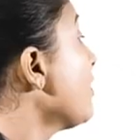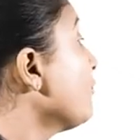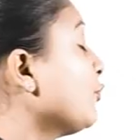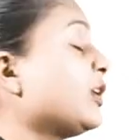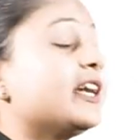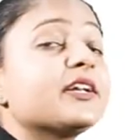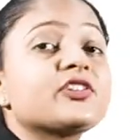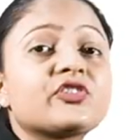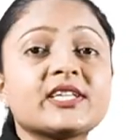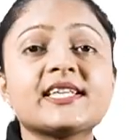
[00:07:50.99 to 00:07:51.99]
Wool
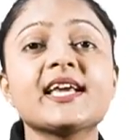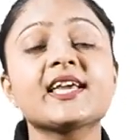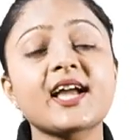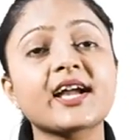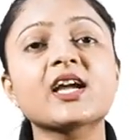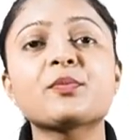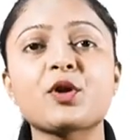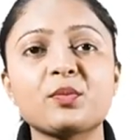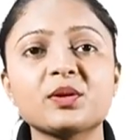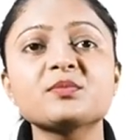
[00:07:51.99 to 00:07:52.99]
industry se kya kya
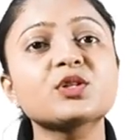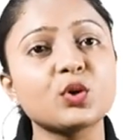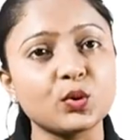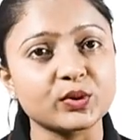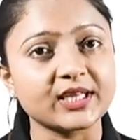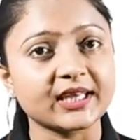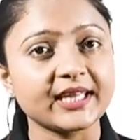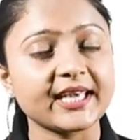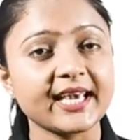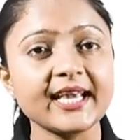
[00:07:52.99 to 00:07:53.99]
problems ho
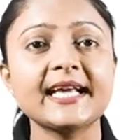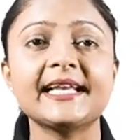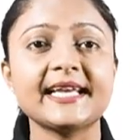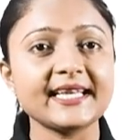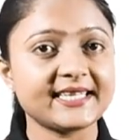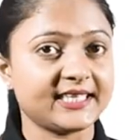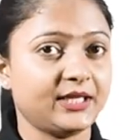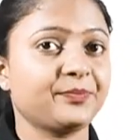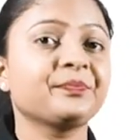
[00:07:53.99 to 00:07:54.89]
sakti hain? Let's see.